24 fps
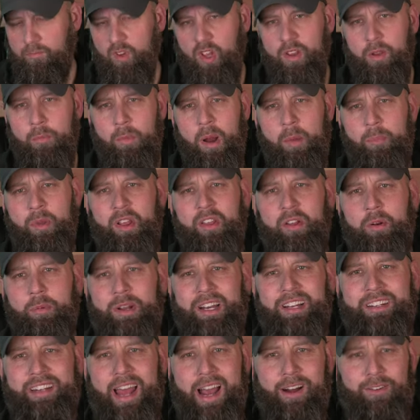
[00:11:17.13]
might be a little bit
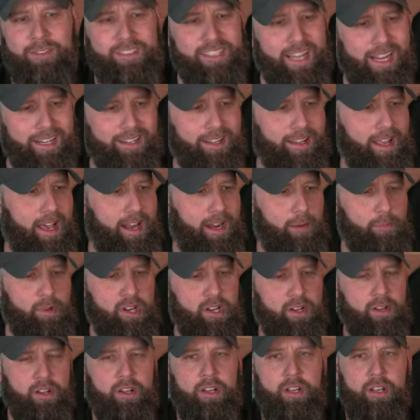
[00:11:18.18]
of downside to that. I
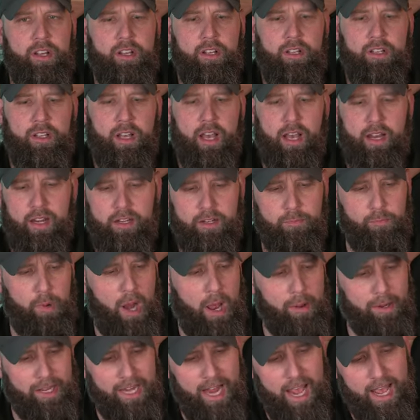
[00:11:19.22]
mean, you're
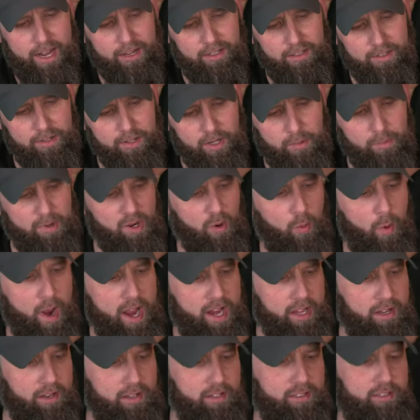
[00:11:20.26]
probably gonna add a little bit of
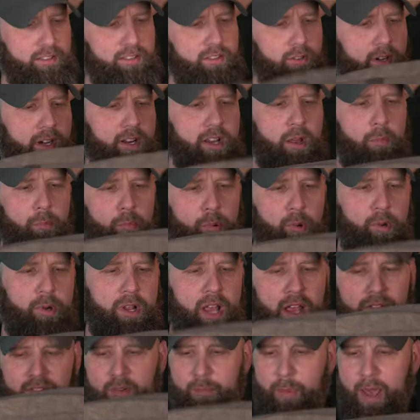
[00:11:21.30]
weight, and this is already a pretty
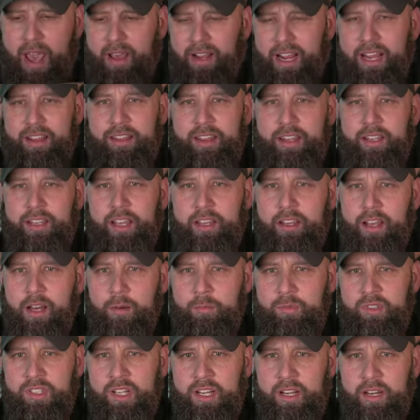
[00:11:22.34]
heavy bag. I think it
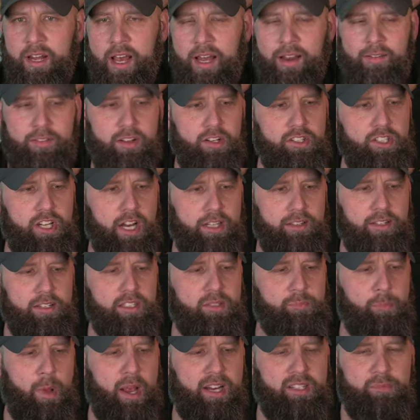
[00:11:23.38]
comes in, I'd have to check the
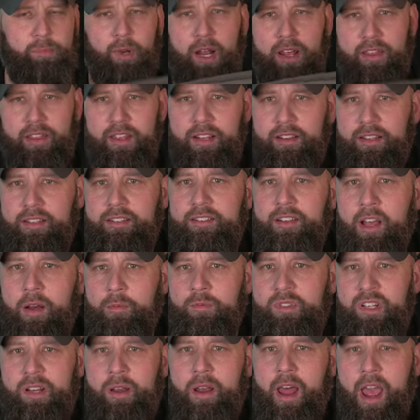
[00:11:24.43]
specs, but I think this
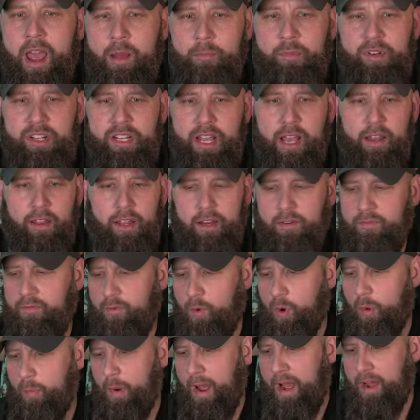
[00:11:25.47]
comes in empty at like
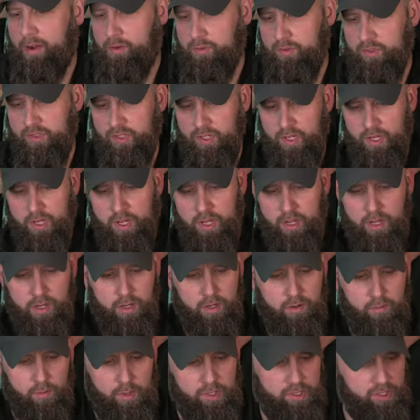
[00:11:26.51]
4 pounds,
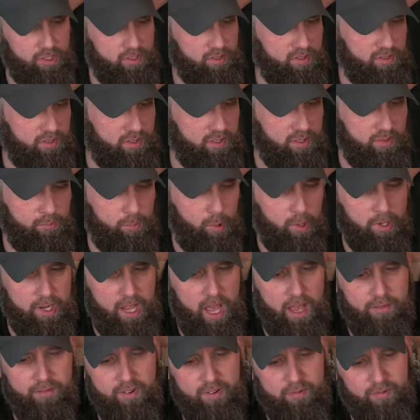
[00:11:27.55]
which is pretty
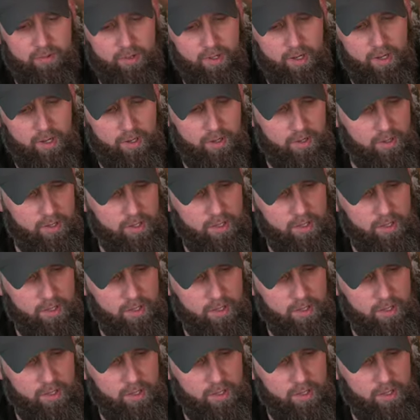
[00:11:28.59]
heavy for a